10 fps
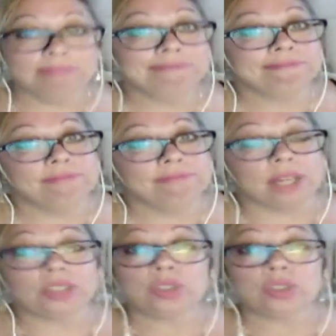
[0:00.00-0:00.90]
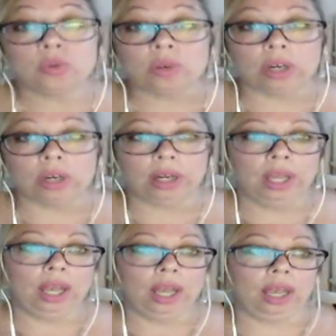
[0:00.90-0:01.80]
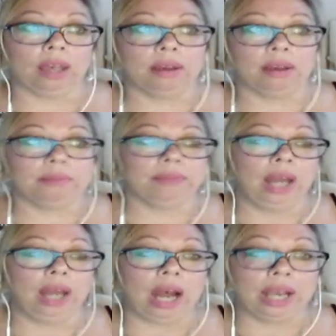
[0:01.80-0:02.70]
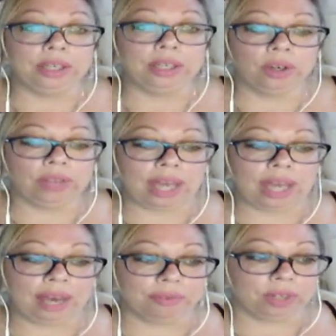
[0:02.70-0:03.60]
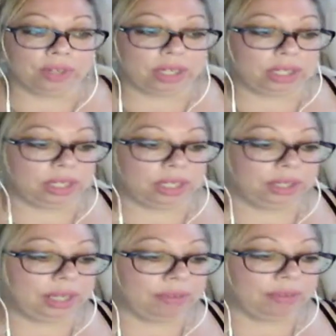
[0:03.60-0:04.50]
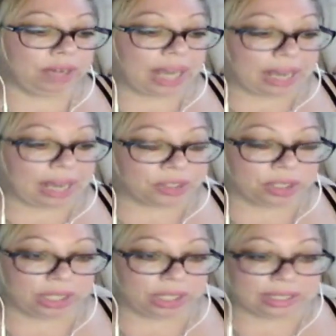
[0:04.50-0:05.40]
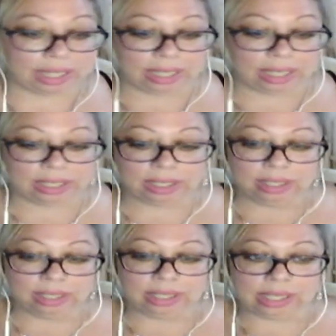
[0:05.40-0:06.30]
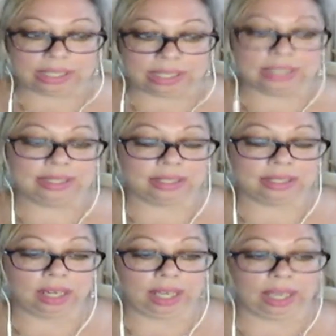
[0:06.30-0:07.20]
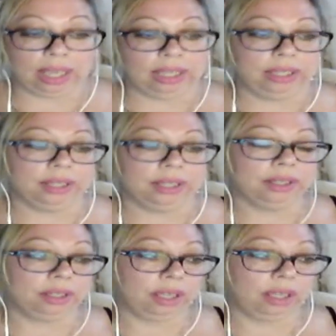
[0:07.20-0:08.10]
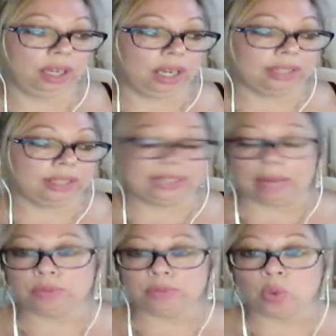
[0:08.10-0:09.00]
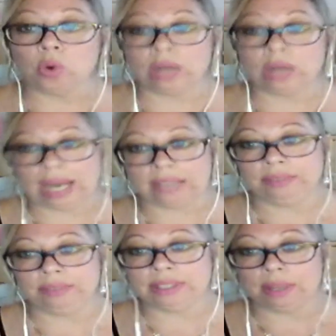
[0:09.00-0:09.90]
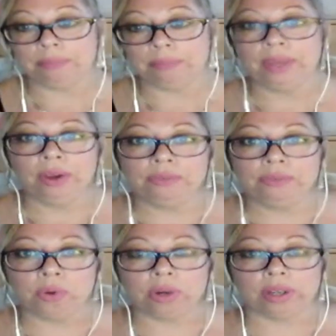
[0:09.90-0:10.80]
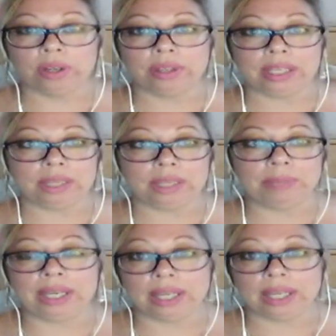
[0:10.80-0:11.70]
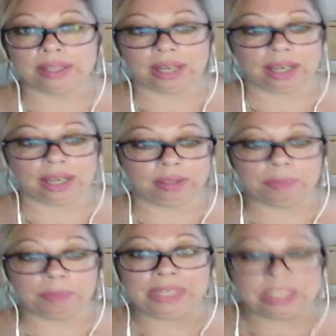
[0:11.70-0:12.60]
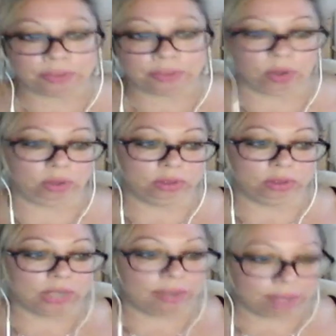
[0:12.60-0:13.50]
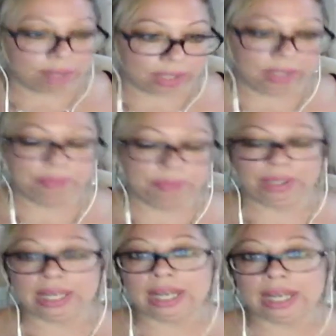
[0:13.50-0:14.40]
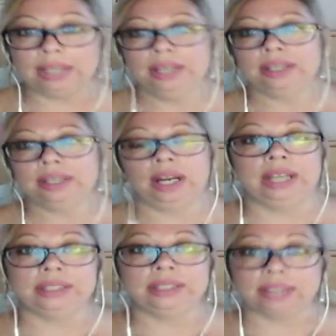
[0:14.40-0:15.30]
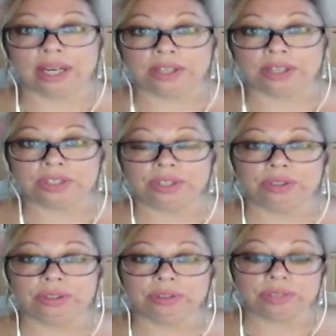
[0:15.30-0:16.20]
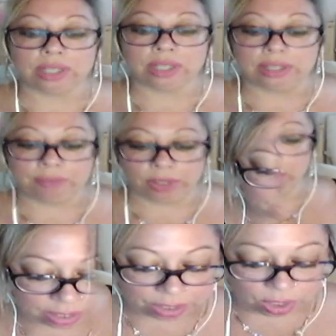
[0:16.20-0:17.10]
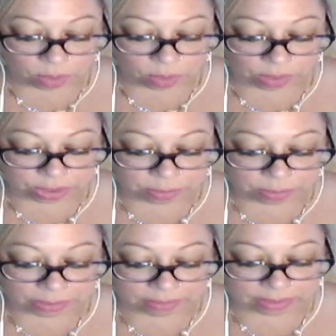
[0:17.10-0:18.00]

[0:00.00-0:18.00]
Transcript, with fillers: i'm not sure um, i know that every every action i take is a a step toward activism for the planet that i the peaceful loving planet that i desire to to live on what do you believe is the